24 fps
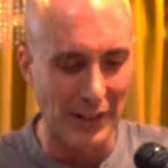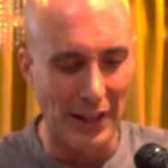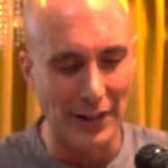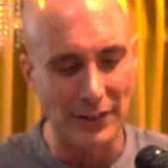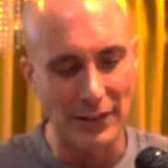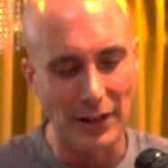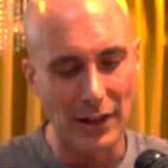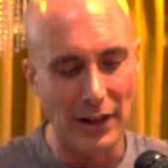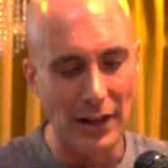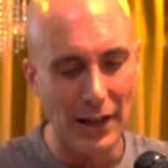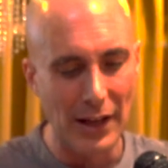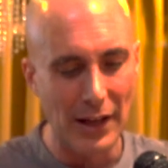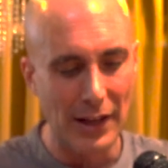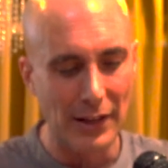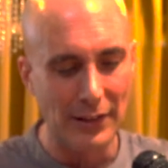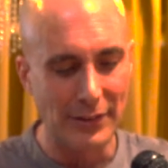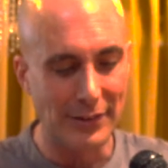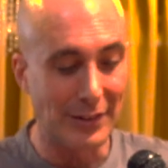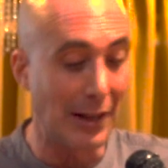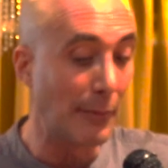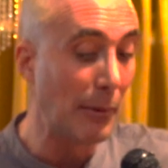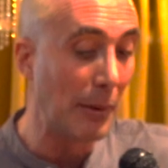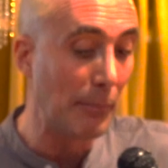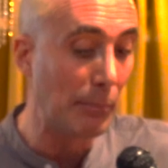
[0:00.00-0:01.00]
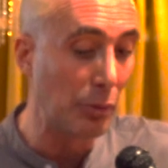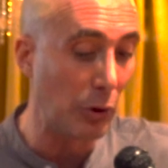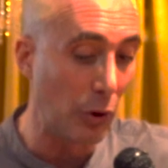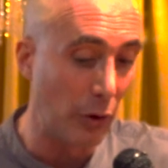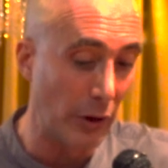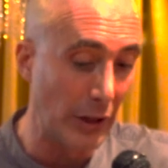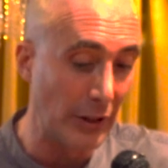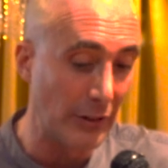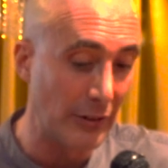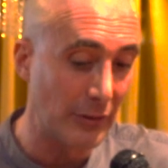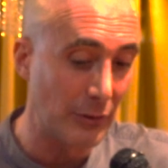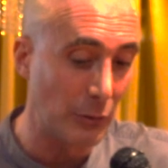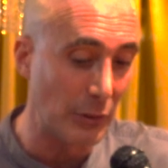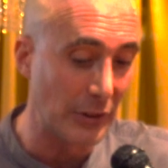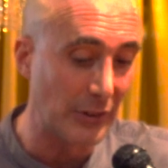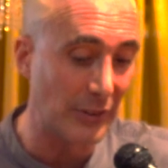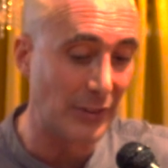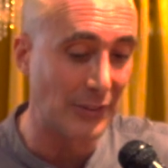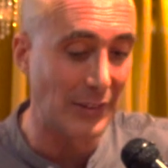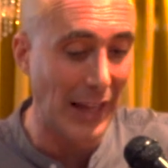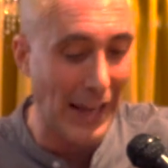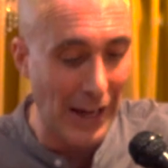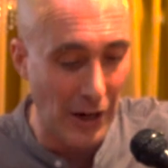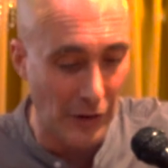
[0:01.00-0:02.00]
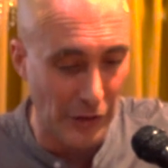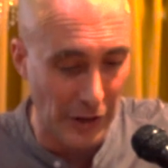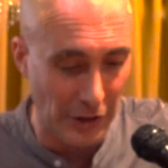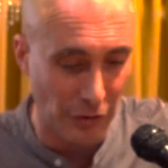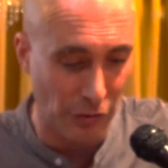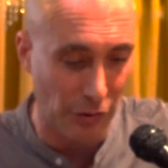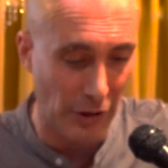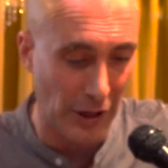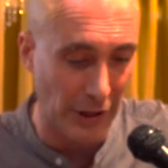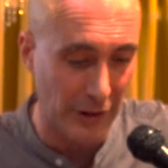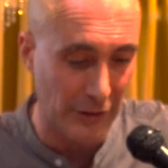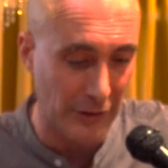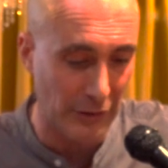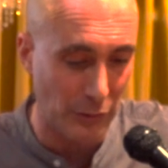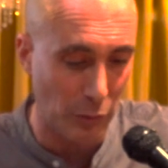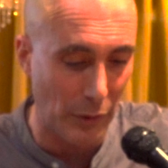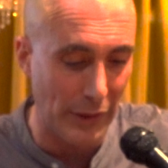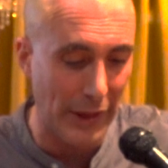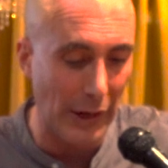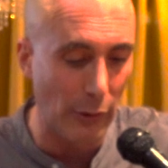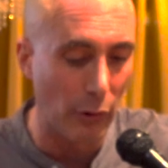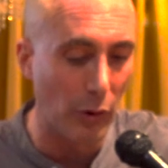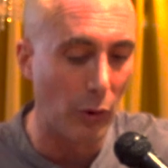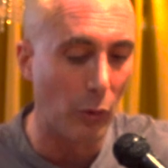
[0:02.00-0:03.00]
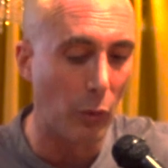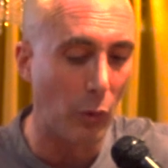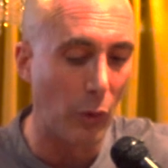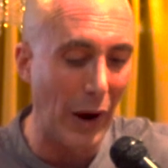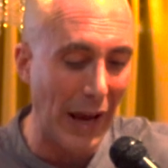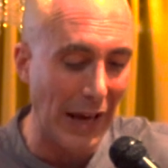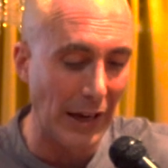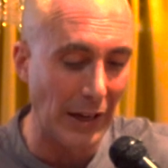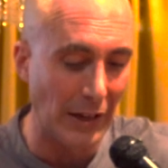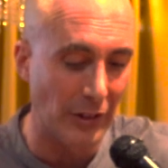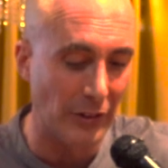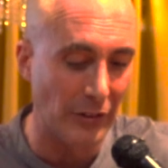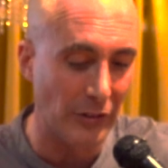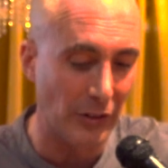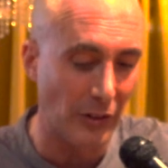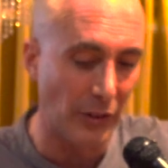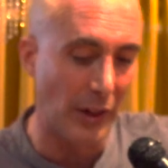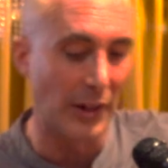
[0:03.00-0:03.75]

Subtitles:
And some employees would stay on the trucks when they were weighed so